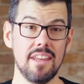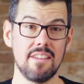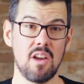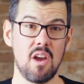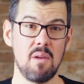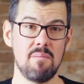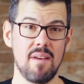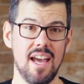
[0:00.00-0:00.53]
at the
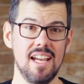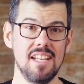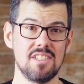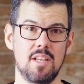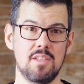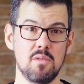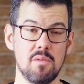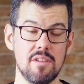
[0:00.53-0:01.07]
homepage,
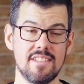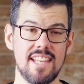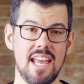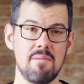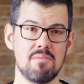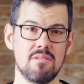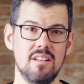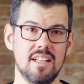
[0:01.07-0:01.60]
I saw the
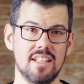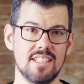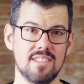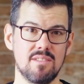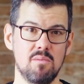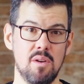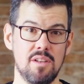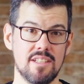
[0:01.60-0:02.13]
same
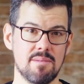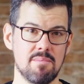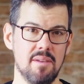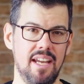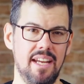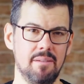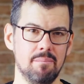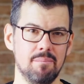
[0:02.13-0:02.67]
products were
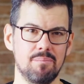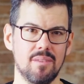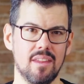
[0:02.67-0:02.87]
displayed.